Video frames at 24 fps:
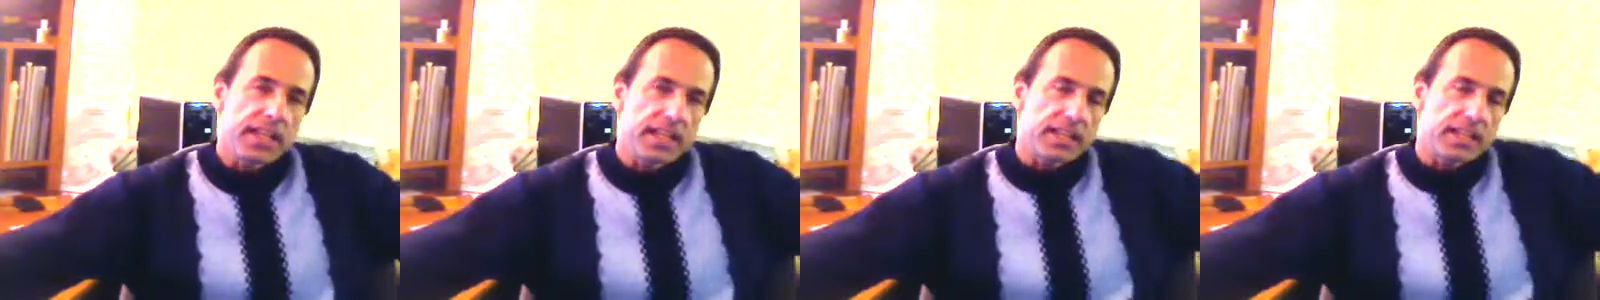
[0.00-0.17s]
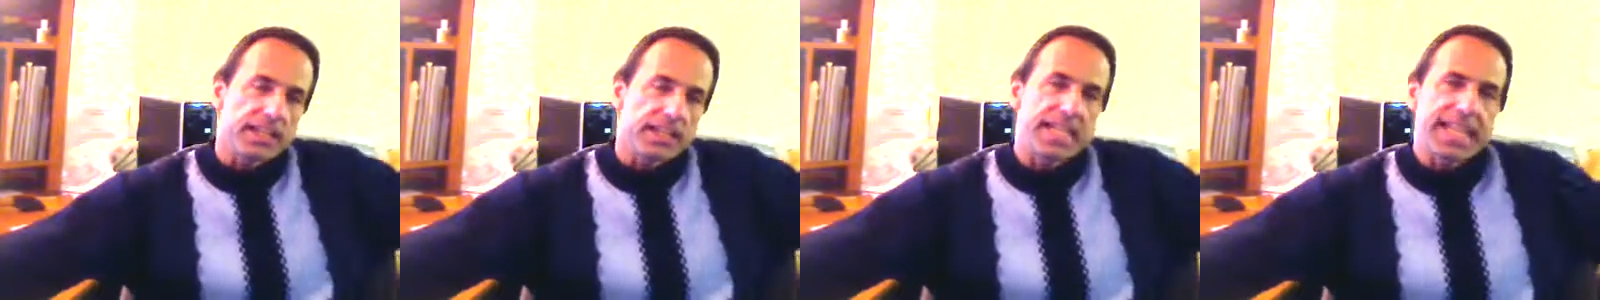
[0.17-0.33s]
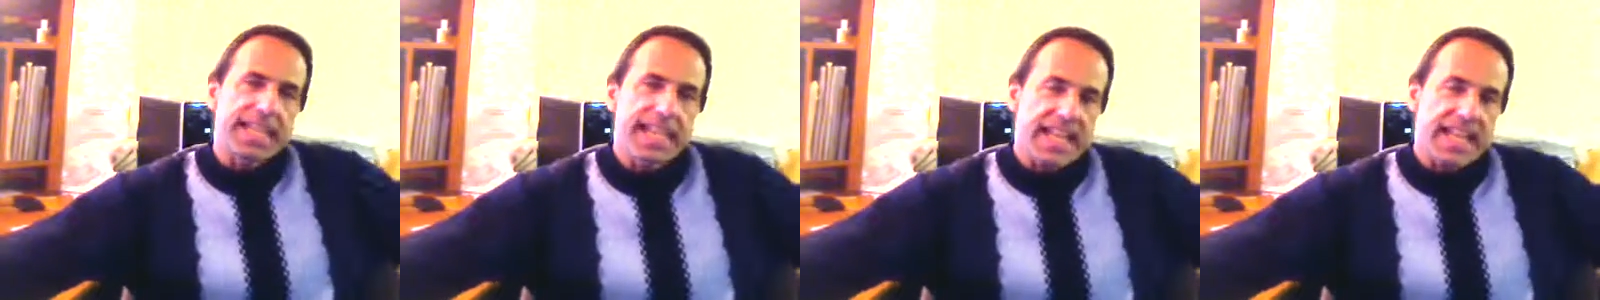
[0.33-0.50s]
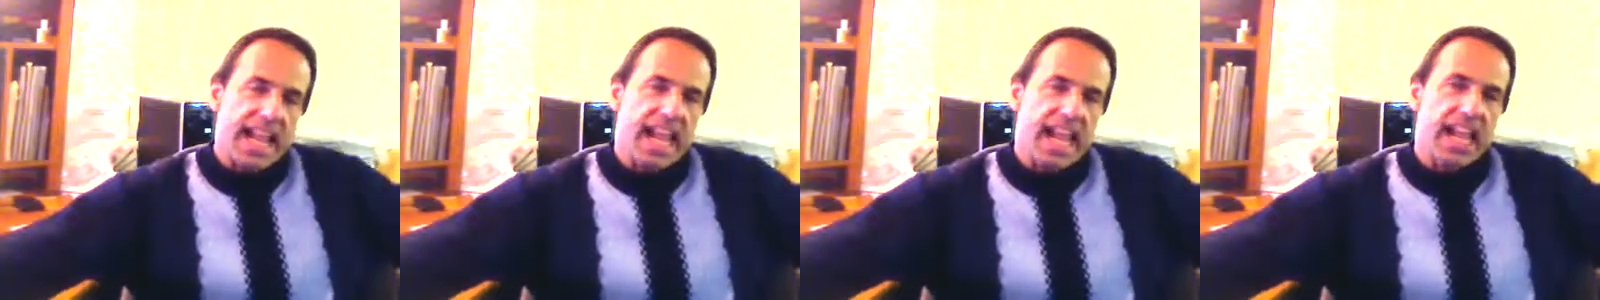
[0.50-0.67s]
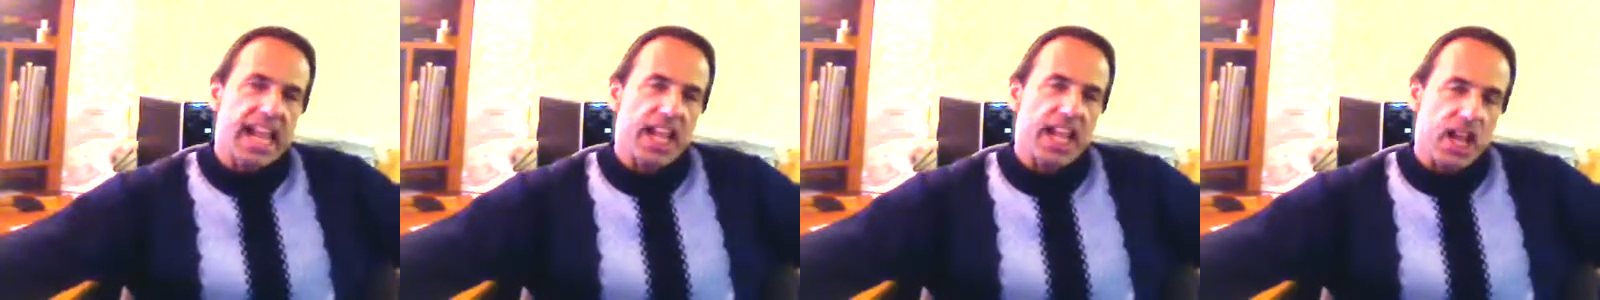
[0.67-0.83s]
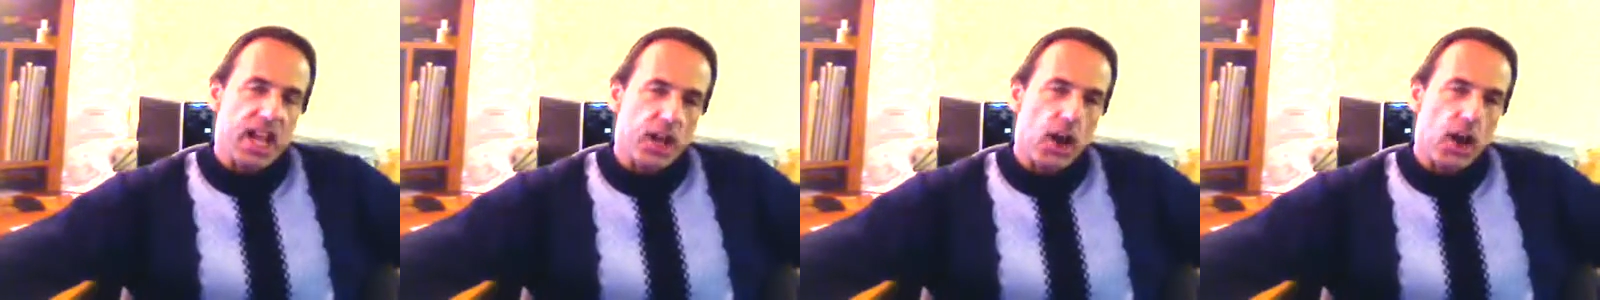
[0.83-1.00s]
the
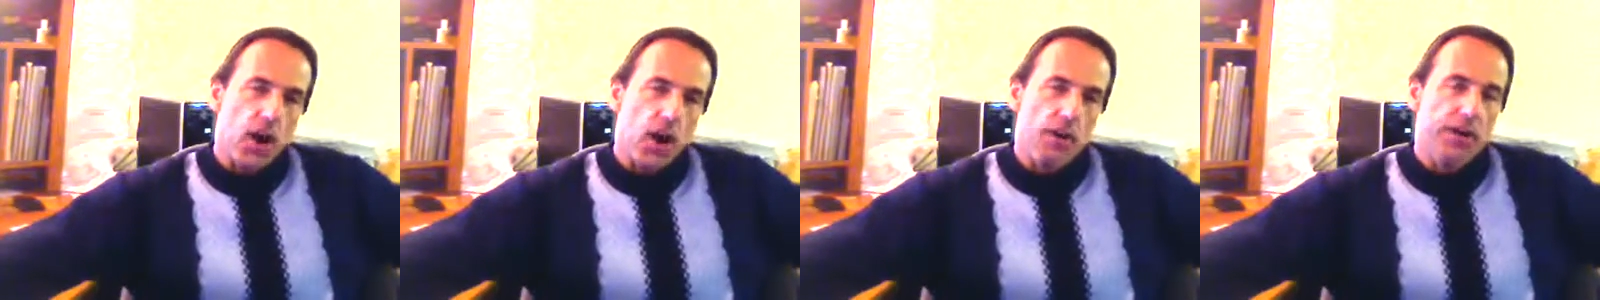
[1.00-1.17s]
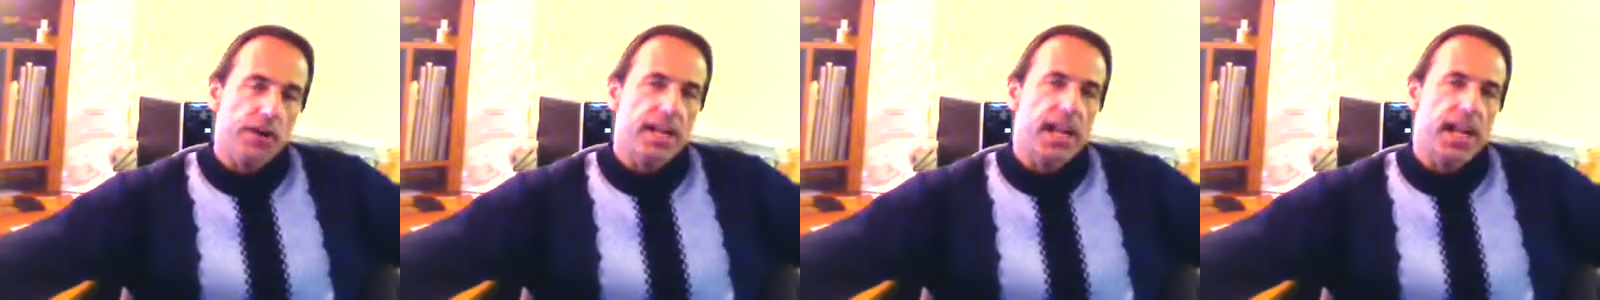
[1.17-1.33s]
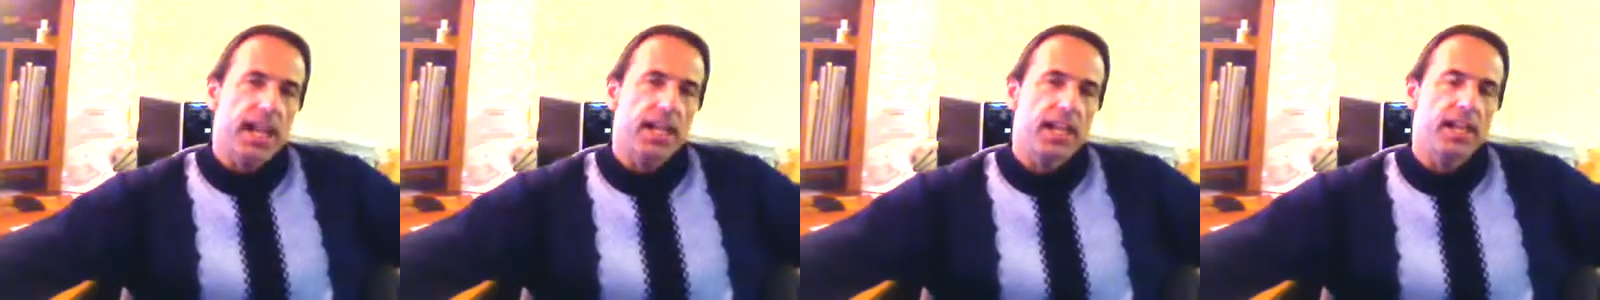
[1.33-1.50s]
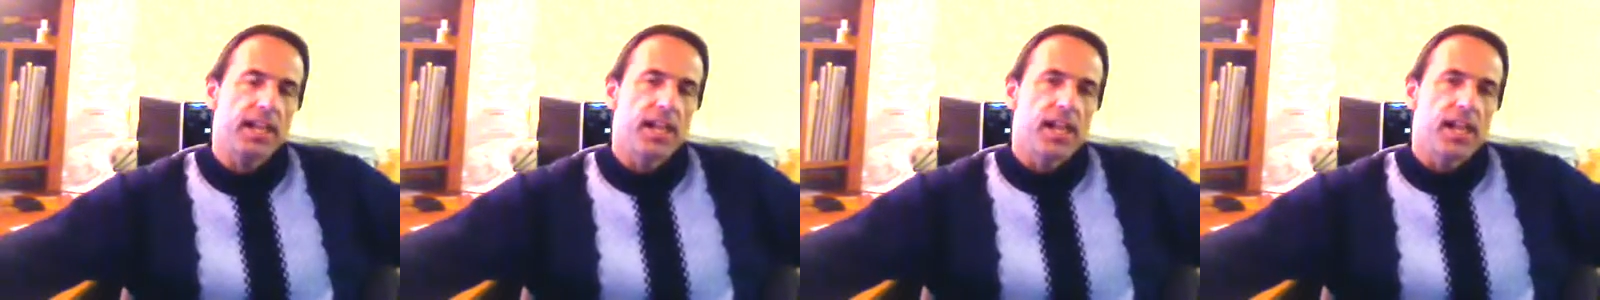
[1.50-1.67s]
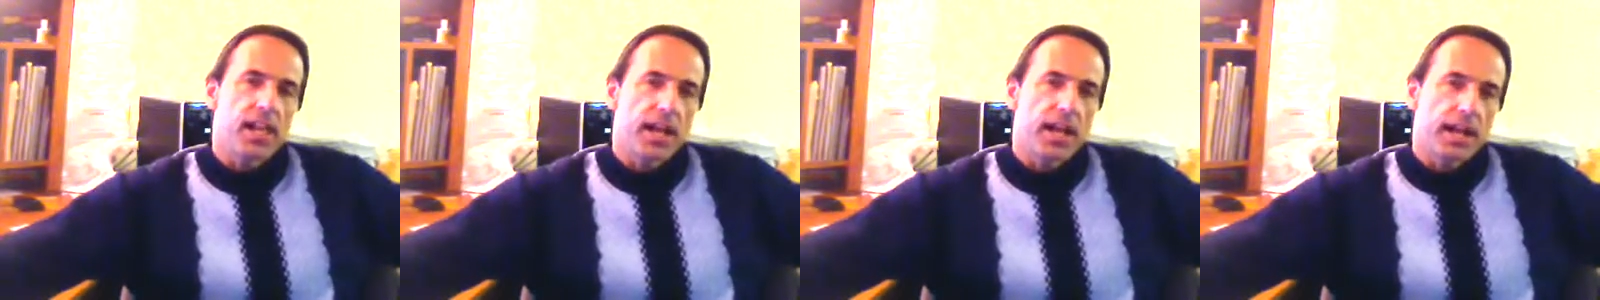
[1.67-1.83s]
DNA and RNA